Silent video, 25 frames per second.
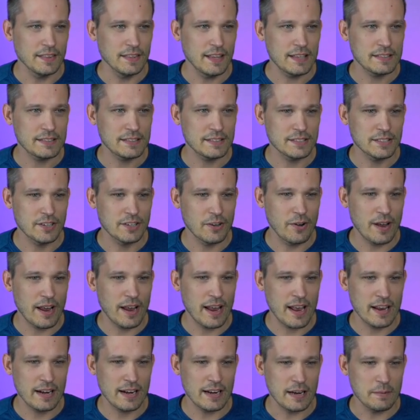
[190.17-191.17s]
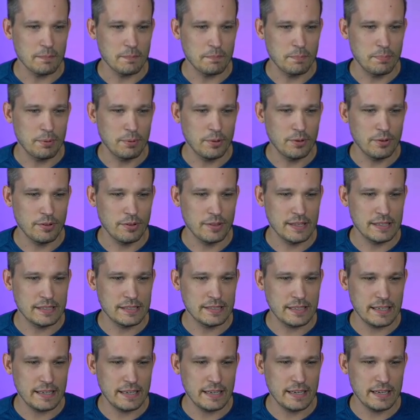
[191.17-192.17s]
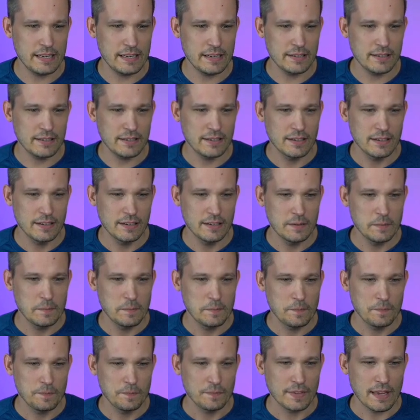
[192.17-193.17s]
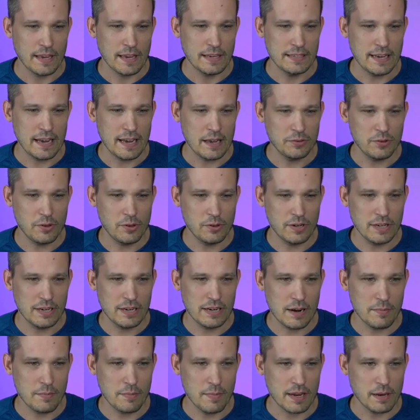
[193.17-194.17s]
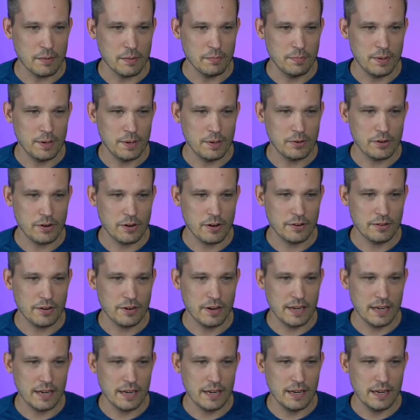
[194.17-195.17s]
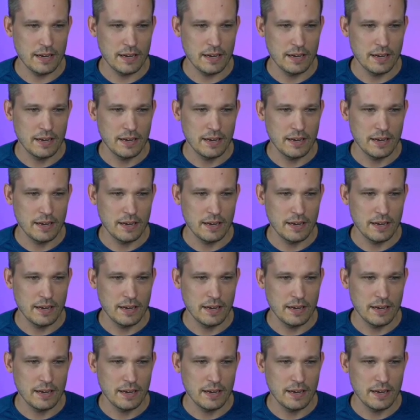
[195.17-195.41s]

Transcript: let's go ahead and pull this in. I downloaded it on my computer already.